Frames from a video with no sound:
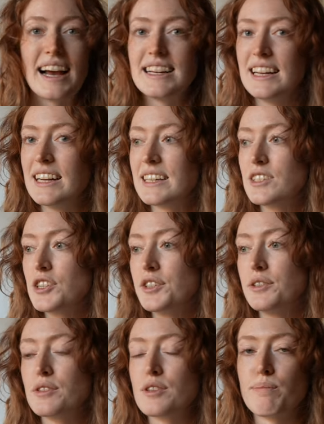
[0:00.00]
I needed to
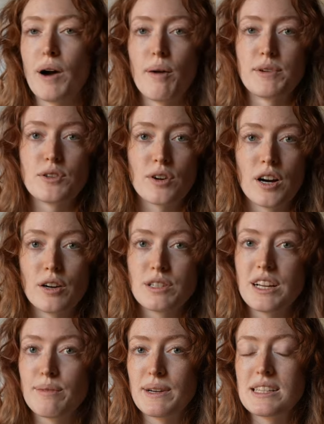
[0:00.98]
use the Pomodoro to
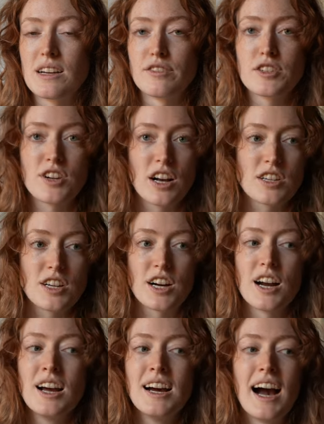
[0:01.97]
give myself
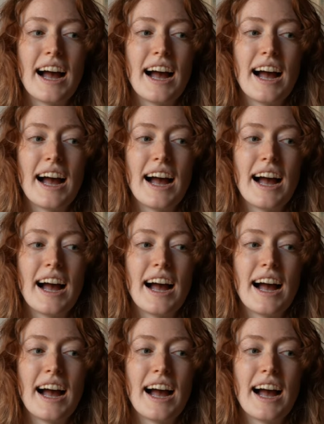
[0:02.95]
structure.